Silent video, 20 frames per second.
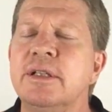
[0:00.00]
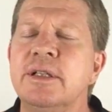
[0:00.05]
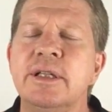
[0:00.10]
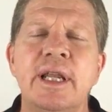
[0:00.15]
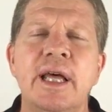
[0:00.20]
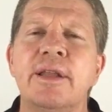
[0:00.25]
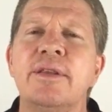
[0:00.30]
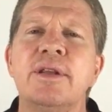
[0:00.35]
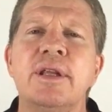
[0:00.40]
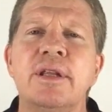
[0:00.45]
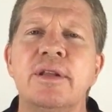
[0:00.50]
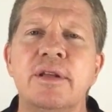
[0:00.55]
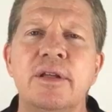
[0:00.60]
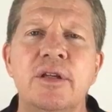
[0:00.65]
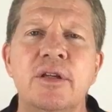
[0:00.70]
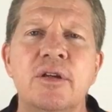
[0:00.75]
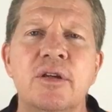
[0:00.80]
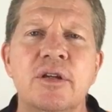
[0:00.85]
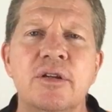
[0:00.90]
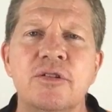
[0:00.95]
nothing that
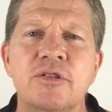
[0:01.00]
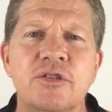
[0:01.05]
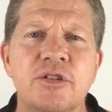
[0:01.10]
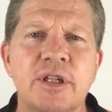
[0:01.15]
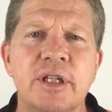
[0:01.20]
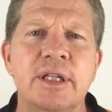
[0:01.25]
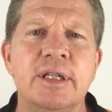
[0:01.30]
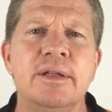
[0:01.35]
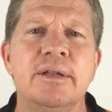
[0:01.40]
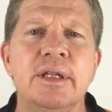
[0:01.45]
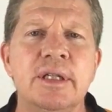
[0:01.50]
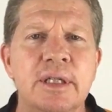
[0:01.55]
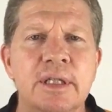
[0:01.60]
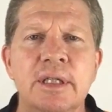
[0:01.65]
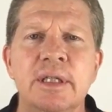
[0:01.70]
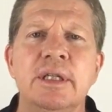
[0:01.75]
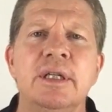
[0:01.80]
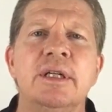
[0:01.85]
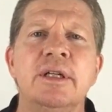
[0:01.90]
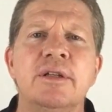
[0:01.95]
you can see.
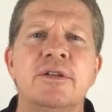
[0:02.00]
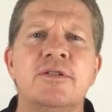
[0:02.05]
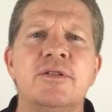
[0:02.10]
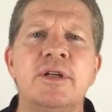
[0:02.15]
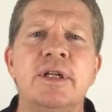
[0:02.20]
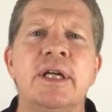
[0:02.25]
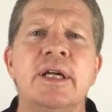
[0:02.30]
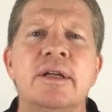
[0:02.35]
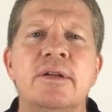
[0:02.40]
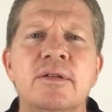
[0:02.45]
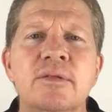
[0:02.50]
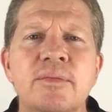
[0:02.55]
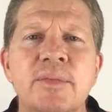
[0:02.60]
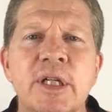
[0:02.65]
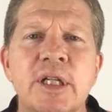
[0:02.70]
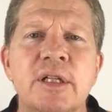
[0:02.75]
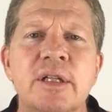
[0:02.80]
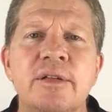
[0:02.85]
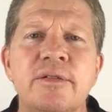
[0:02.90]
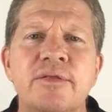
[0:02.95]
300
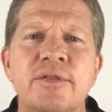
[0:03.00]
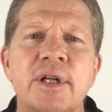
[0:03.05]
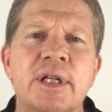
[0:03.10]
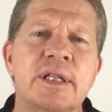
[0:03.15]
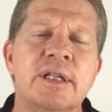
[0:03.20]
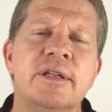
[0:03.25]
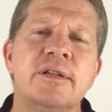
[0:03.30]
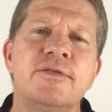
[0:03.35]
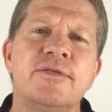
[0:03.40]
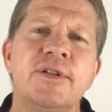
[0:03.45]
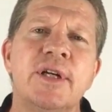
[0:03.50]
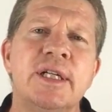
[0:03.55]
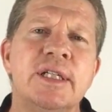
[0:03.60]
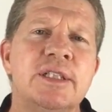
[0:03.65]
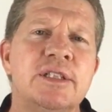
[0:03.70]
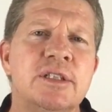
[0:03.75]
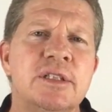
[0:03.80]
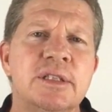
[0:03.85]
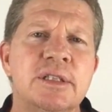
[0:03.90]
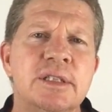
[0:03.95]
mil in front of your
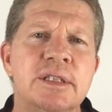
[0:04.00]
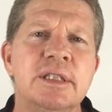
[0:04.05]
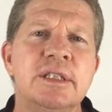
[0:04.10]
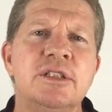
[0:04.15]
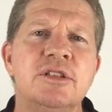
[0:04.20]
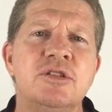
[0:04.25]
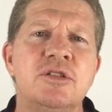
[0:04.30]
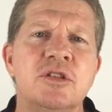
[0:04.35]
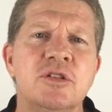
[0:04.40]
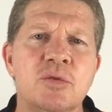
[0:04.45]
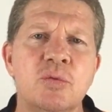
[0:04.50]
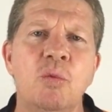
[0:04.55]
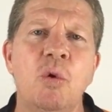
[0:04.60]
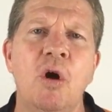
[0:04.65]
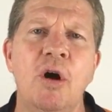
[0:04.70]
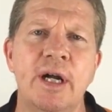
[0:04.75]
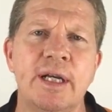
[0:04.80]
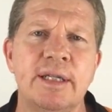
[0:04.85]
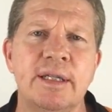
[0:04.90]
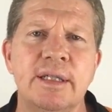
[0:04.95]
face is just
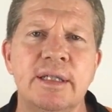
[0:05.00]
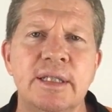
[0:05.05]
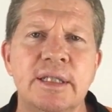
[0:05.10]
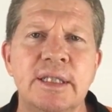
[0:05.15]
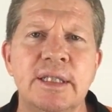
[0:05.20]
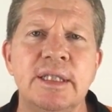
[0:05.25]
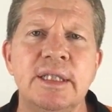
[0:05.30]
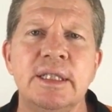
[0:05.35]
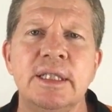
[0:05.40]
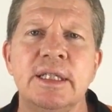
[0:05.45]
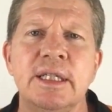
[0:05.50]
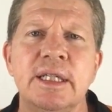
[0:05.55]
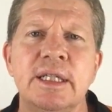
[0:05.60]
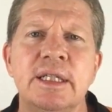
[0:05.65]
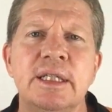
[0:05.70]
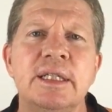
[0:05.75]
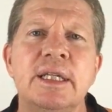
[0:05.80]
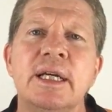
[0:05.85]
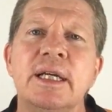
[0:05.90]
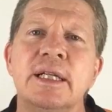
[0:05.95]
white,
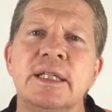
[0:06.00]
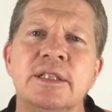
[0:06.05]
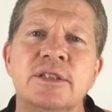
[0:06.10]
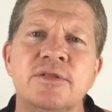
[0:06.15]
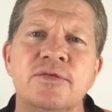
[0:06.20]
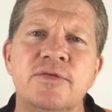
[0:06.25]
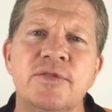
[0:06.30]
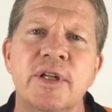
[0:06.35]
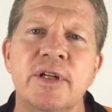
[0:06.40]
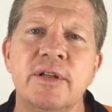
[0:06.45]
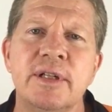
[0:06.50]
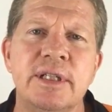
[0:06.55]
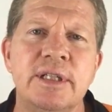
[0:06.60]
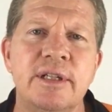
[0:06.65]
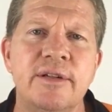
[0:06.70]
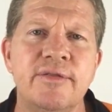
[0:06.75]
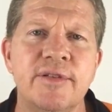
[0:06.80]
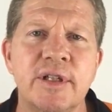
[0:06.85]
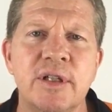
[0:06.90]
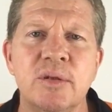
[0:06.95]
and it's very
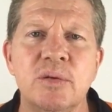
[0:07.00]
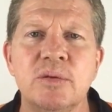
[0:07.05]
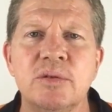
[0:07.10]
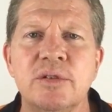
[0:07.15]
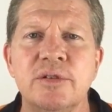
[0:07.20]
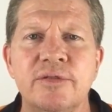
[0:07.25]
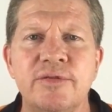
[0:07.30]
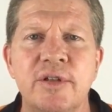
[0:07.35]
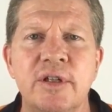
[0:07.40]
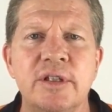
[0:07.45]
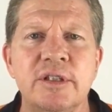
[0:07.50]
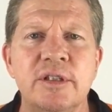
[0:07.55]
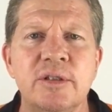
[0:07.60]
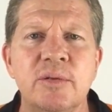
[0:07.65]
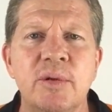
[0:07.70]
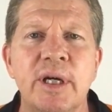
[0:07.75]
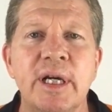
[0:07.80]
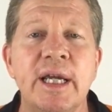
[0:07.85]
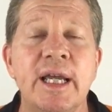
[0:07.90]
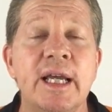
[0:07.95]
difficult to find
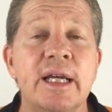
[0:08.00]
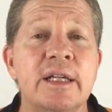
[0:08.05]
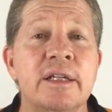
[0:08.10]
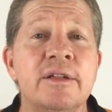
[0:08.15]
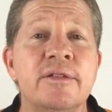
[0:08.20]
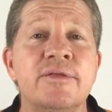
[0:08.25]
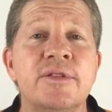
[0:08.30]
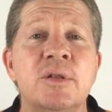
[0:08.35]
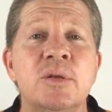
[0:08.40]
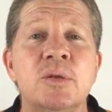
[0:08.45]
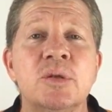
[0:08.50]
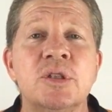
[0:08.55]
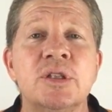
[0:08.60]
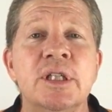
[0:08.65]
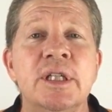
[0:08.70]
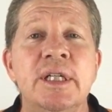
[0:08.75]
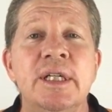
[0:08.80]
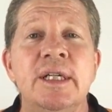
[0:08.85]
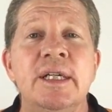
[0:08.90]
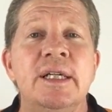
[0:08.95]
your way out. And of
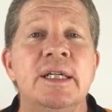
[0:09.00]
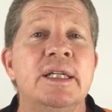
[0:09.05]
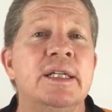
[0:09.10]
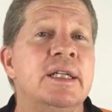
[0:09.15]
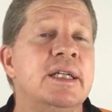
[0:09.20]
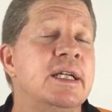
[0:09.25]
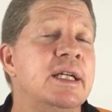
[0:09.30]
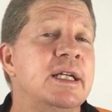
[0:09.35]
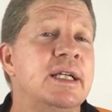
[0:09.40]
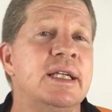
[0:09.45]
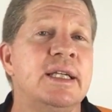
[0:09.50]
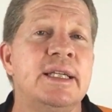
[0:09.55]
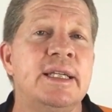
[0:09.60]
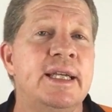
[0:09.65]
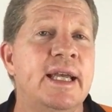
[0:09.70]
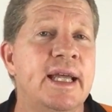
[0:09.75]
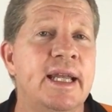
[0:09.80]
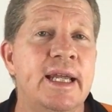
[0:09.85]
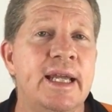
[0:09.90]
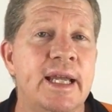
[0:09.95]
course,
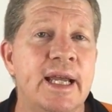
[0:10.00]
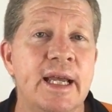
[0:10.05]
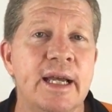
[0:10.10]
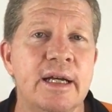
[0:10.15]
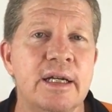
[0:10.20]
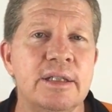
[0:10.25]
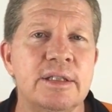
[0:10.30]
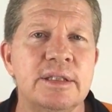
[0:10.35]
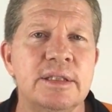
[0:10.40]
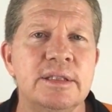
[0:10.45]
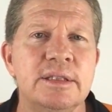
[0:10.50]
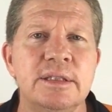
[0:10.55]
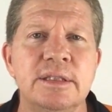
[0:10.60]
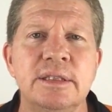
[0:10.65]
getting out